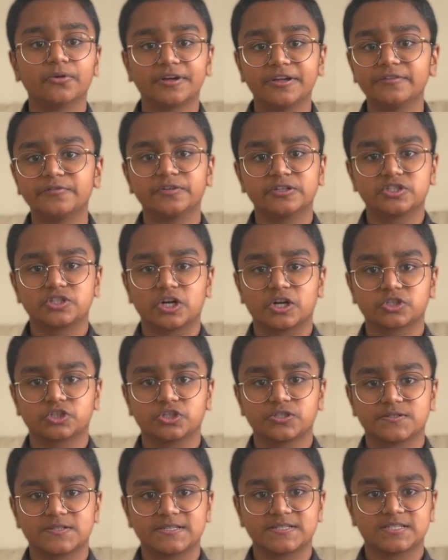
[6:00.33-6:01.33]
infrastructure
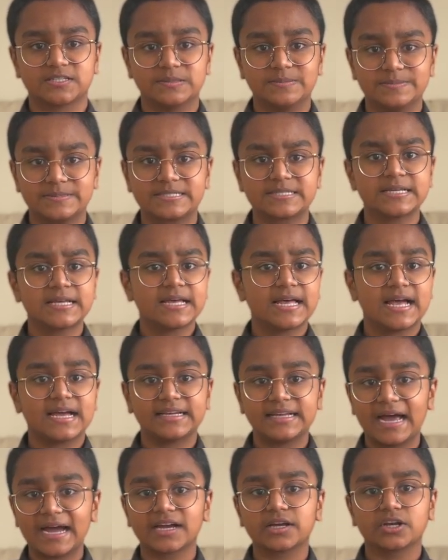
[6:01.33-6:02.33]
systems and
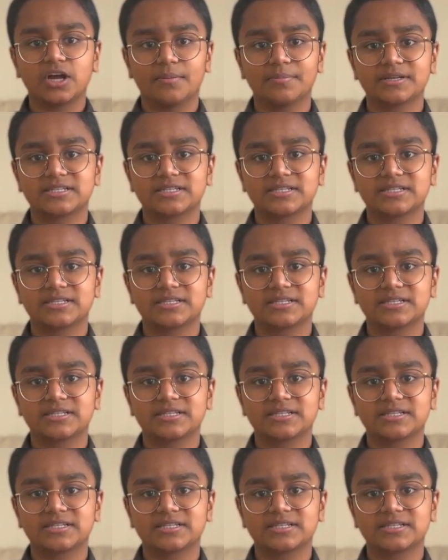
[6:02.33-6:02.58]
economic